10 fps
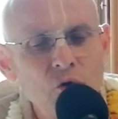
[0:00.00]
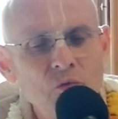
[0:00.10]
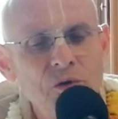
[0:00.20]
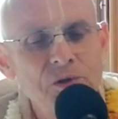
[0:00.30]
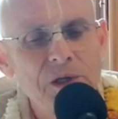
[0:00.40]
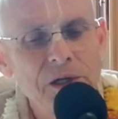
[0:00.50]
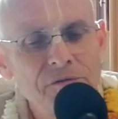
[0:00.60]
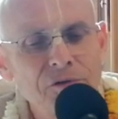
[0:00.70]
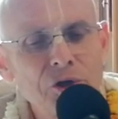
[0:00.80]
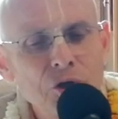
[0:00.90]
who will
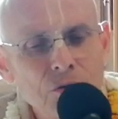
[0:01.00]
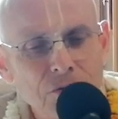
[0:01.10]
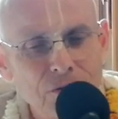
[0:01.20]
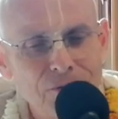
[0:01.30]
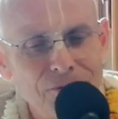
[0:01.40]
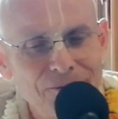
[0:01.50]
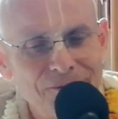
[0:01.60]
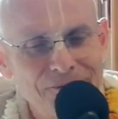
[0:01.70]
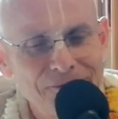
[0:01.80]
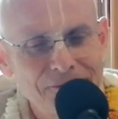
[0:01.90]
deliver you?
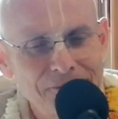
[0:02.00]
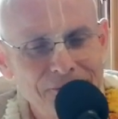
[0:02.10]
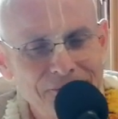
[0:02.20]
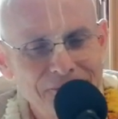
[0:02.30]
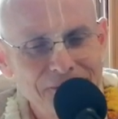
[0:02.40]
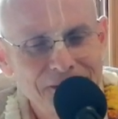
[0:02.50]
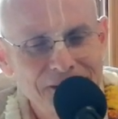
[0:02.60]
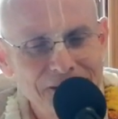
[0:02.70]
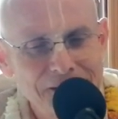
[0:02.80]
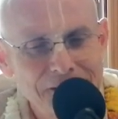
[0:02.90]

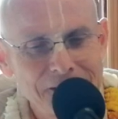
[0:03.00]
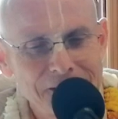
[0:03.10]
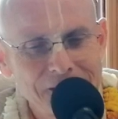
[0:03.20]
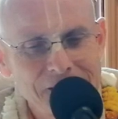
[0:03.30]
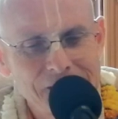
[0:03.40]
Uh,